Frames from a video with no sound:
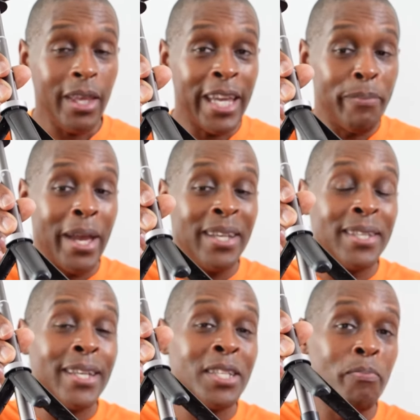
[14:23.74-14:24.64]
it
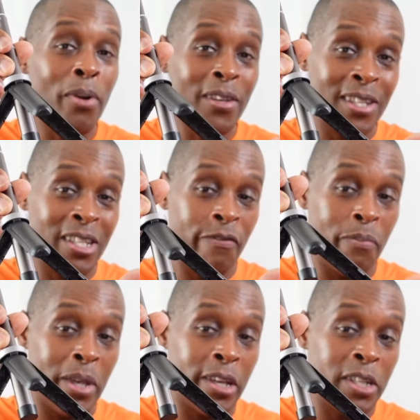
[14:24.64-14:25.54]
makes it as a positive
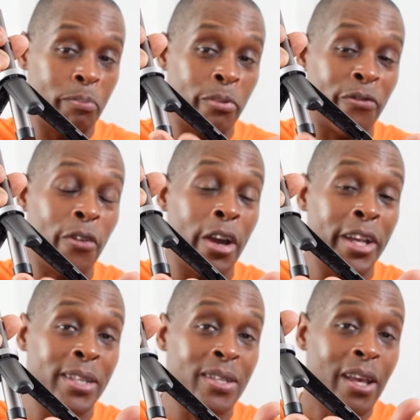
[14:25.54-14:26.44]
because it
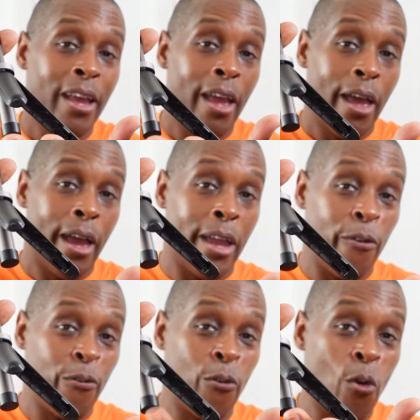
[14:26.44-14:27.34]
provides a
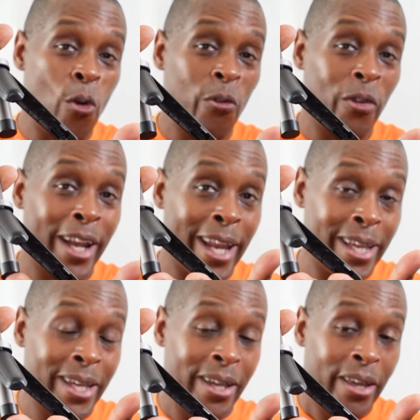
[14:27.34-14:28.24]
fourth
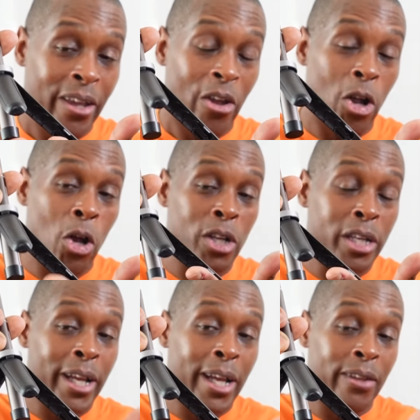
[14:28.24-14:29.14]
leg
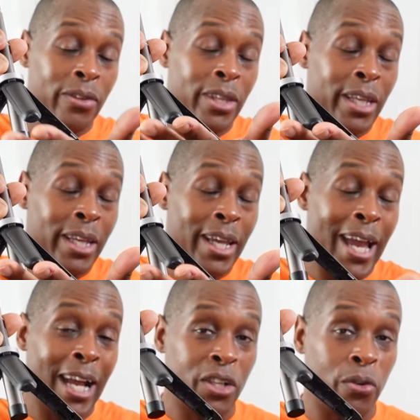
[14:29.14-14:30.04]
under the
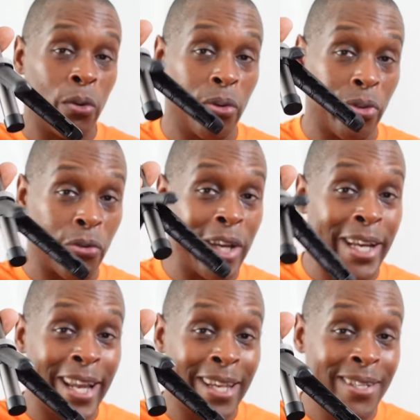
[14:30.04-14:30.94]
actual
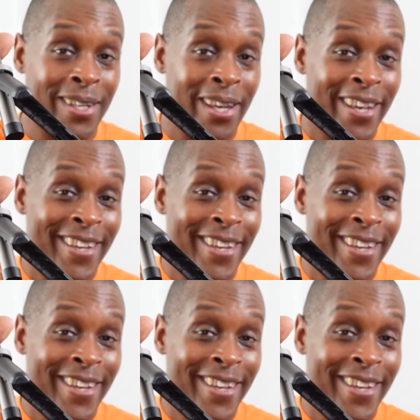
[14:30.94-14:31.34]
three legs.